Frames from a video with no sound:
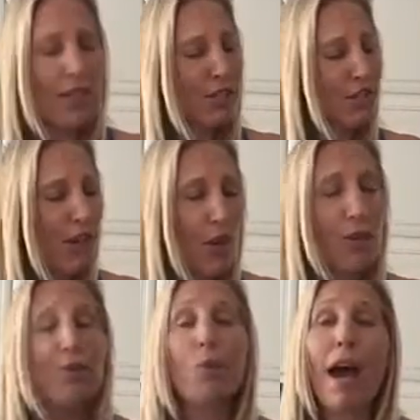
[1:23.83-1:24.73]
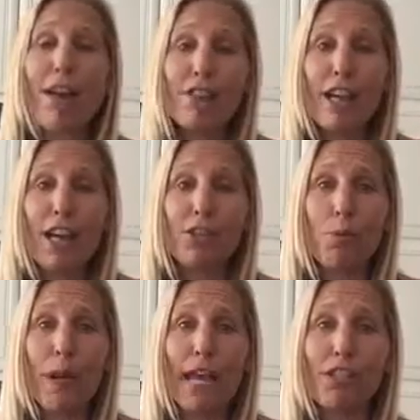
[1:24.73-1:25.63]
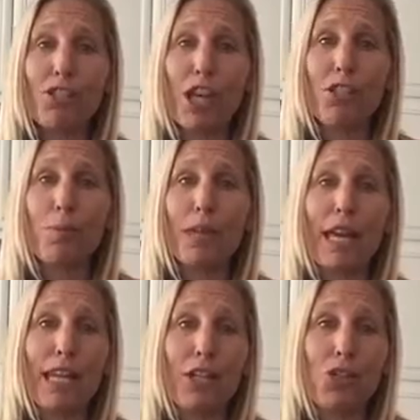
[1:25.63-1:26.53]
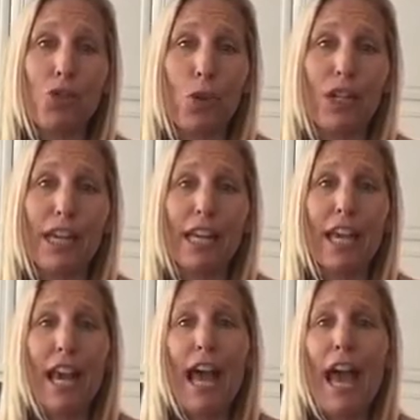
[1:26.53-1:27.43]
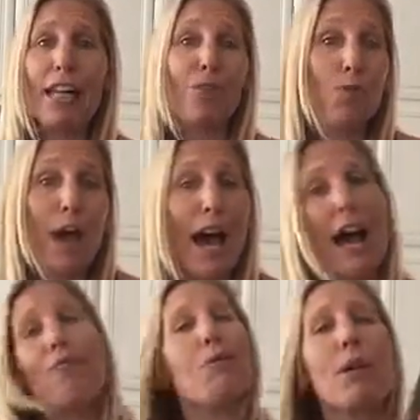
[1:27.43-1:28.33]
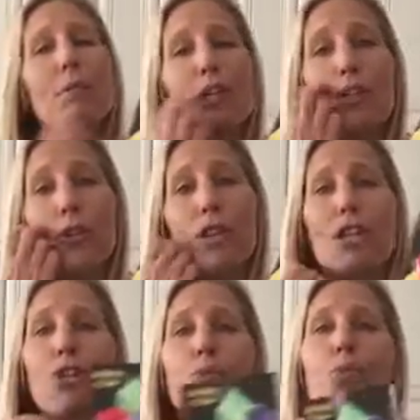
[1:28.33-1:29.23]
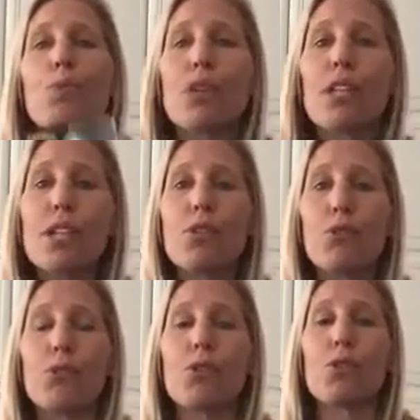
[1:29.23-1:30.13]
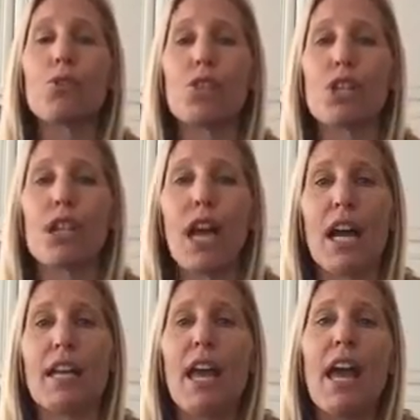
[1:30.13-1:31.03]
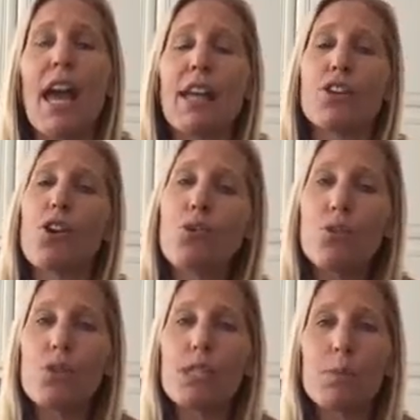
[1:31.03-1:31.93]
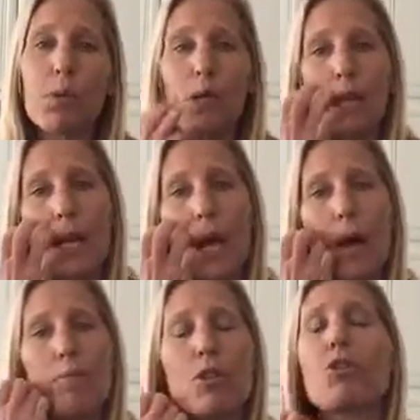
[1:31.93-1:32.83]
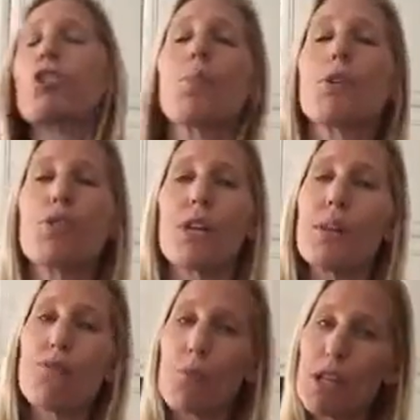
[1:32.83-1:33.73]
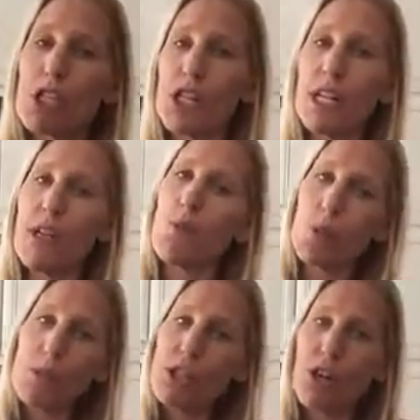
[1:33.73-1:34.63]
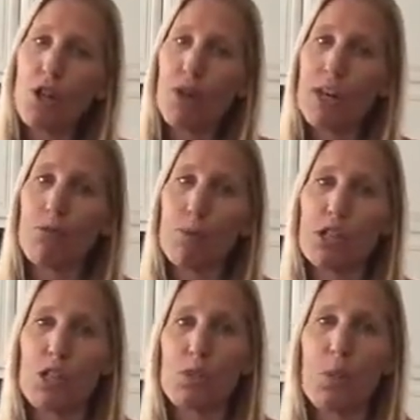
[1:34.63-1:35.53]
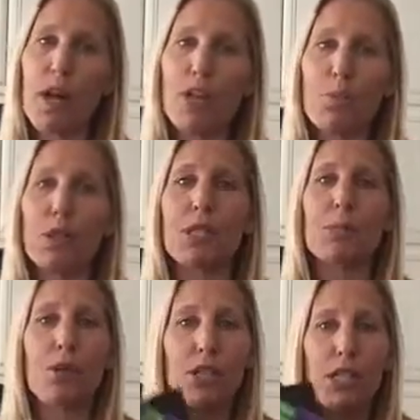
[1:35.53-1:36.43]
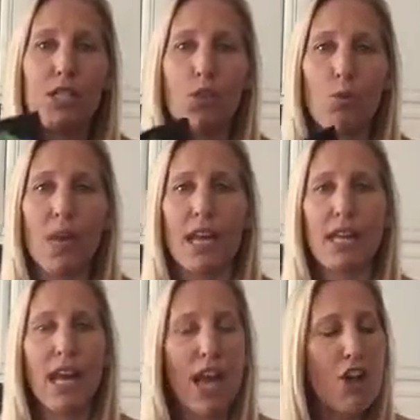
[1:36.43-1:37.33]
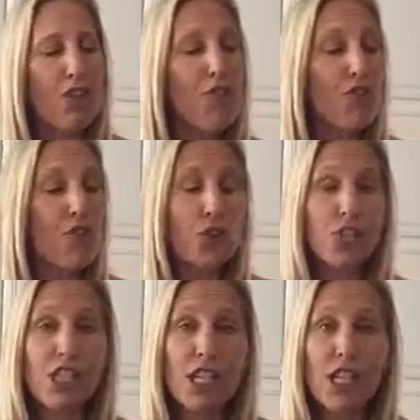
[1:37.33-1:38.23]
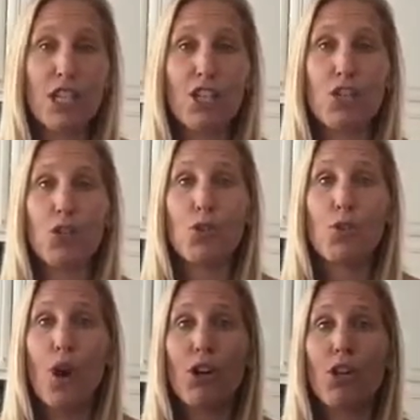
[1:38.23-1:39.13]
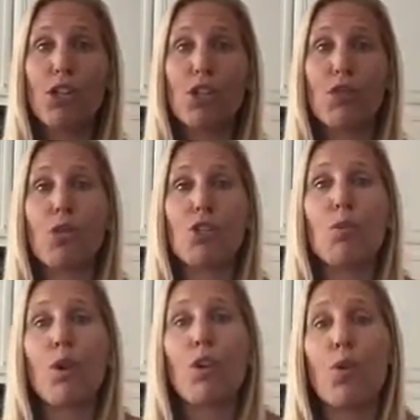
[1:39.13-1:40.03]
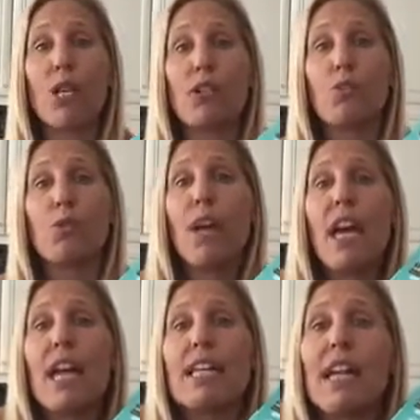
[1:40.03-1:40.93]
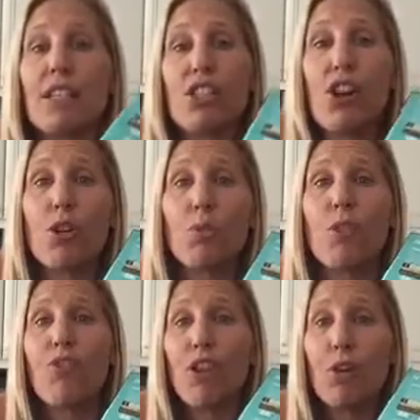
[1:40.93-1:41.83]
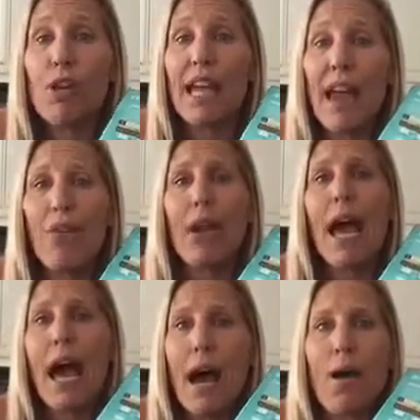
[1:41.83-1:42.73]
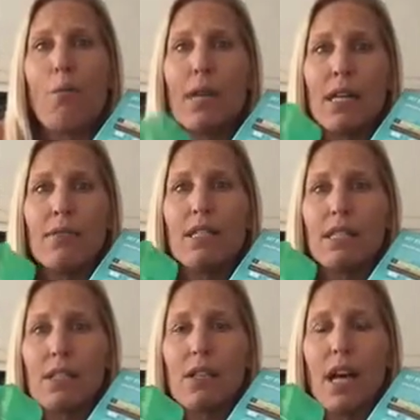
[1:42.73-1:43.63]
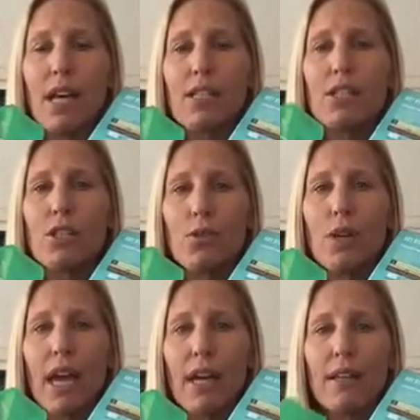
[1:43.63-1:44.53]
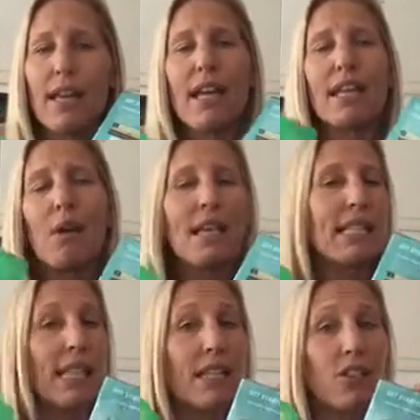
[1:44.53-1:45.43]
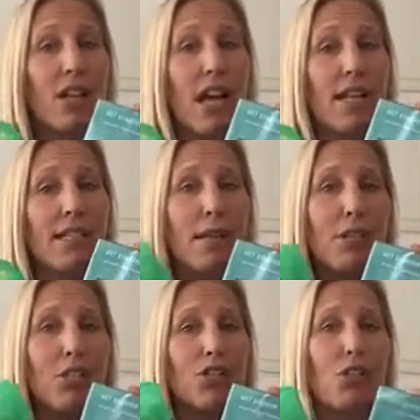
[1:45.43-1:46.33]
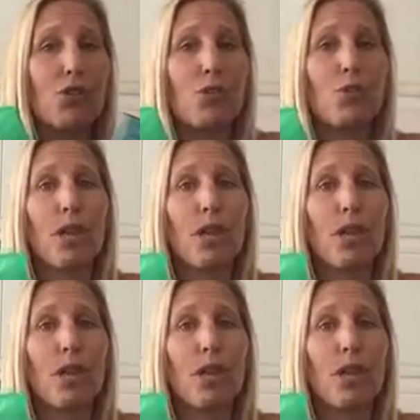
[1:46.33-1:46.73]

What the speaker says: So if you haven't gotten your package yet, you'll be getting it shortly. And if you have, we want to make sure that you really go through the nutrition guide and go through this booklet. There's so much great information in it. We'll be sharing great information as well, but this booklet is great. The first thing you are going to do is you are going to get started with figuring out how many of these little guys you get. Now, I say little guys, I'm going to show you.